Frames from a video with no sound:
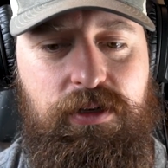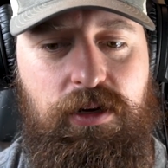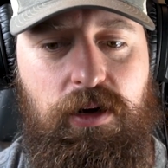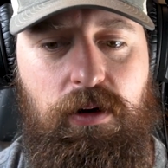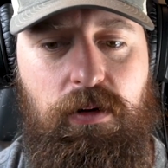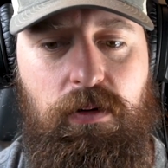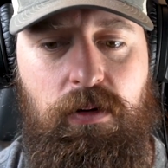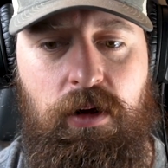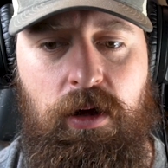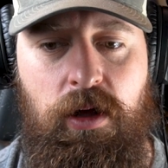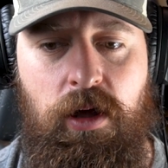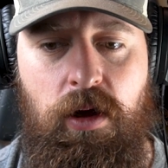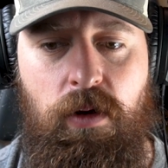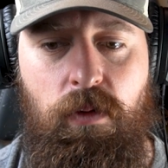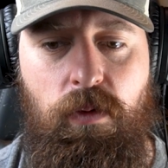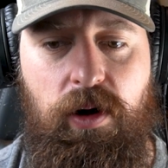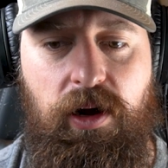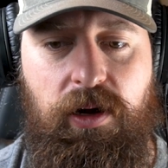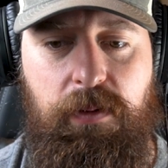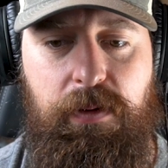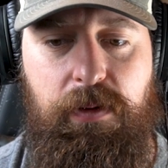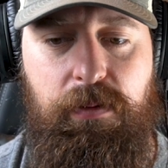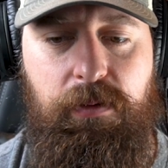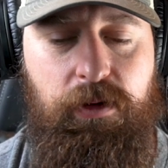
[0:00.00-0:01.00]
So
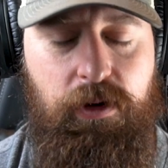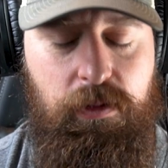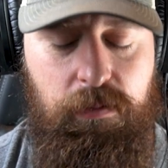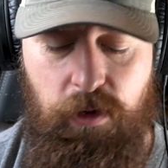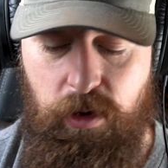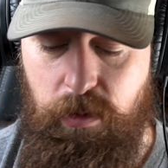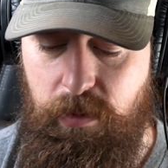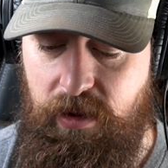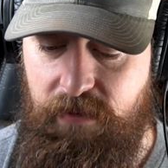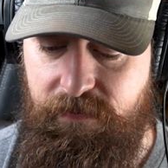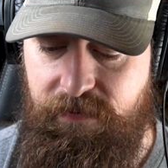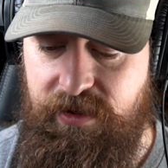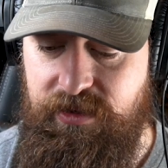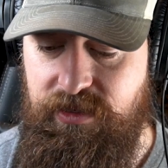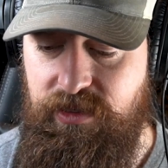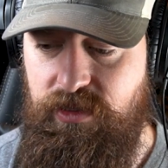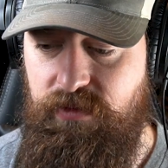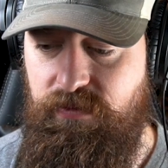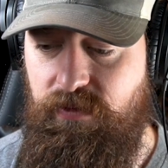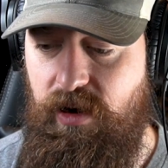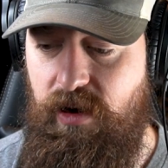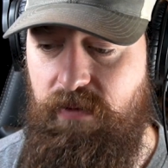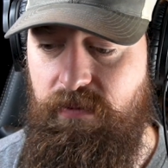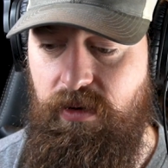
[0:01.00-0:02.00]
where can people learn more about
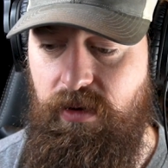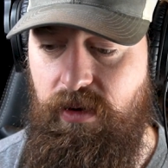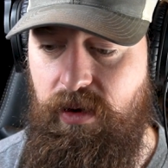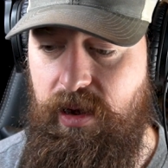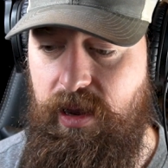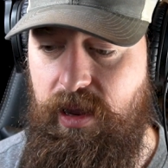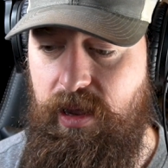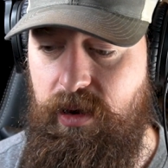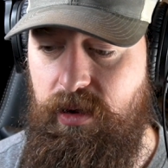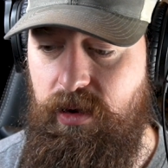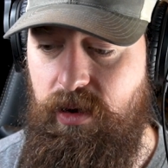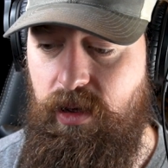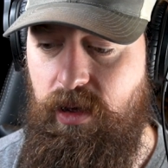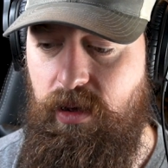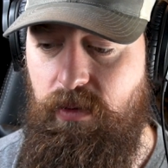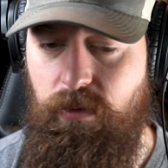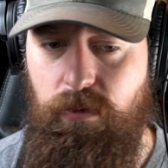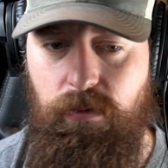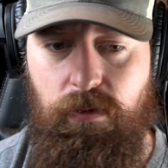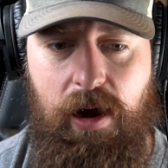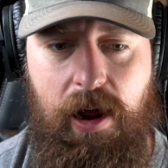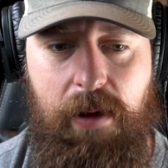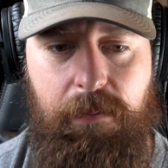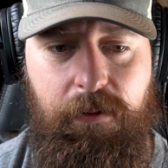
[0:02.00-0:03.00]
Pheasants Forever? And
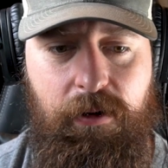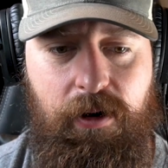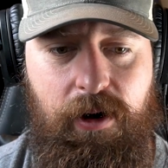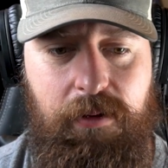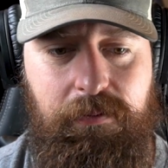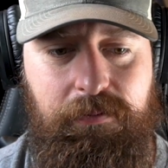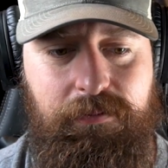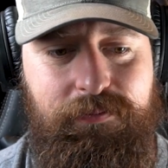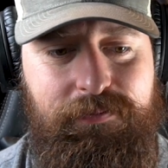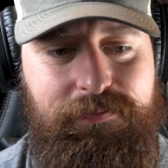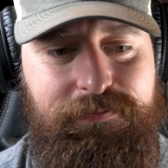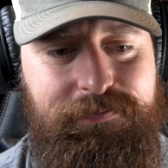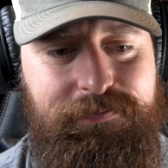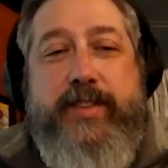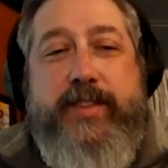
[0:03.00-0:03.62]
we'll wrap her up.